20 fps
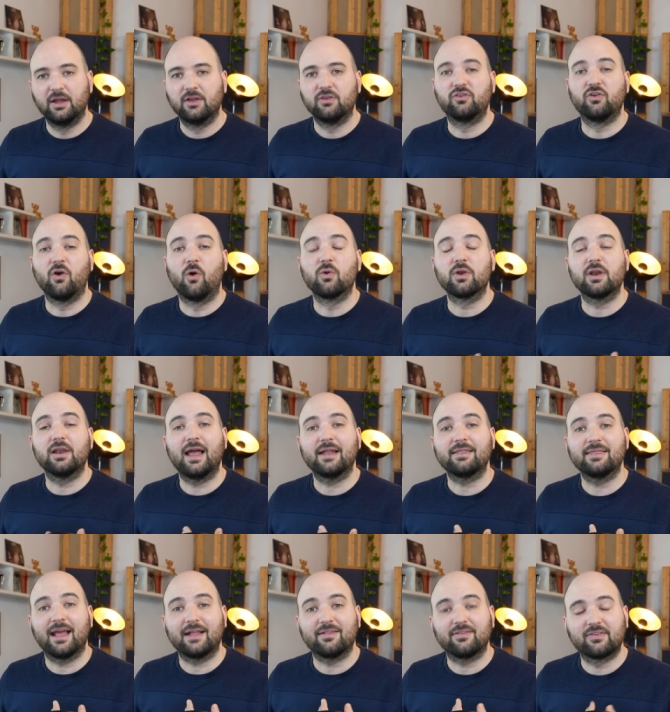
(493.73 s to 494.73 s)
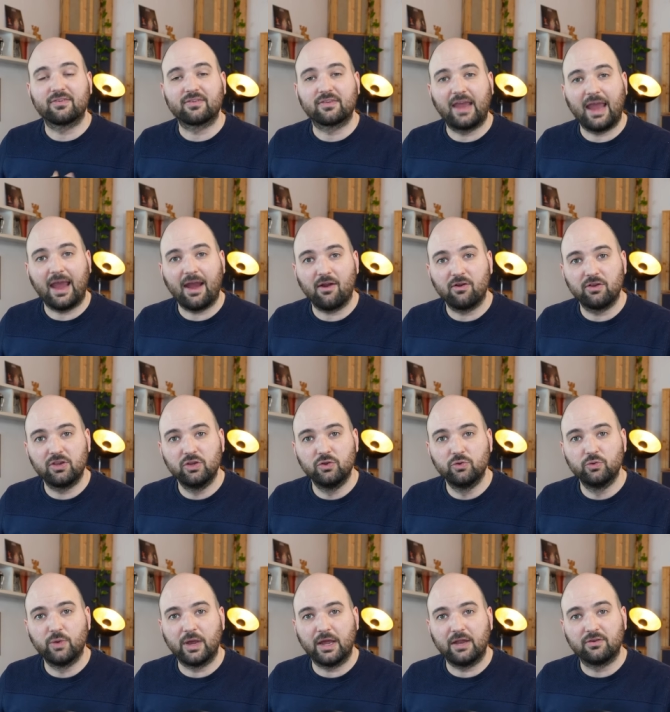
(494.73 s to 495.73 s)
don't let that scare
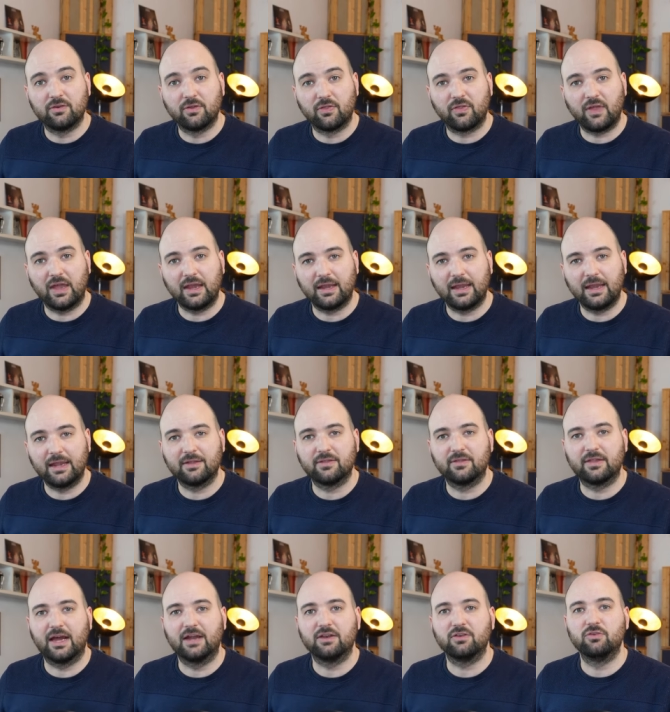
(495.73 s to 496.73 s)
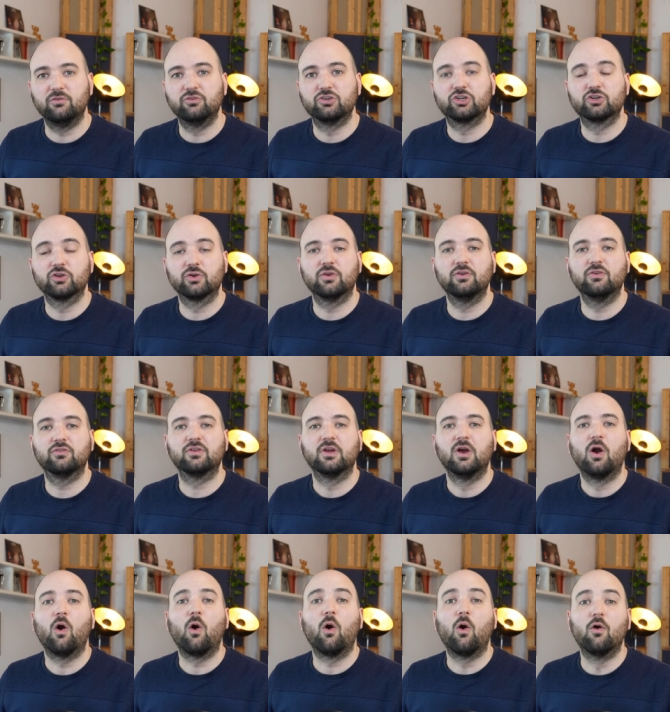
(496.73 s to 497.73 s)
you into thinking that you shouldn't
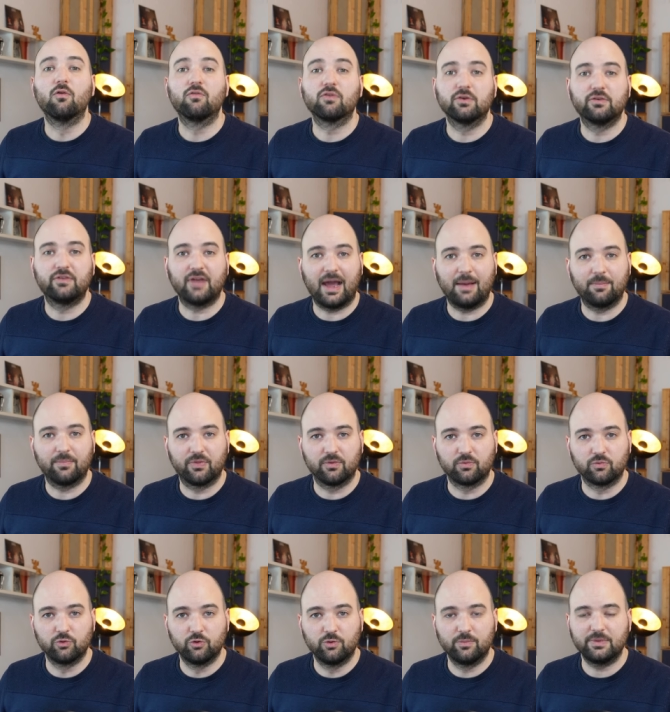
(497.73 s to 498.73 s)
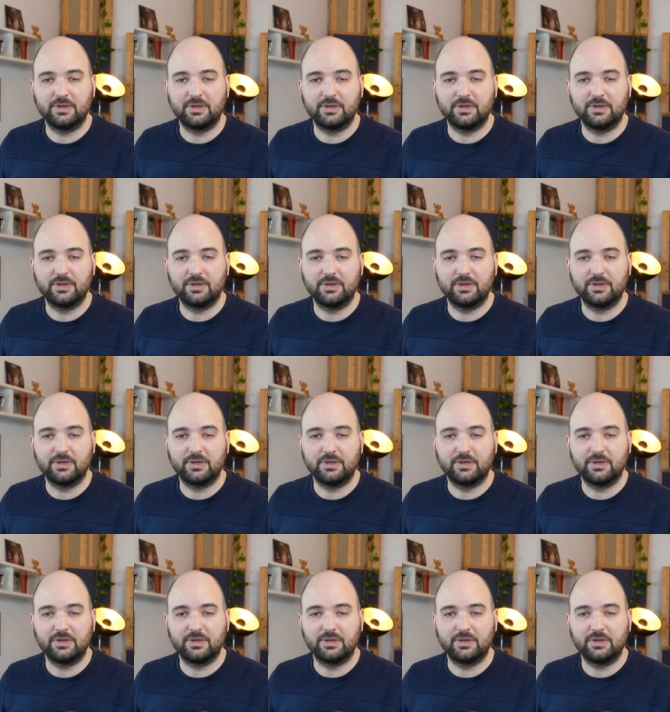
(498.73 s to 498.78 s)
overdamp the room.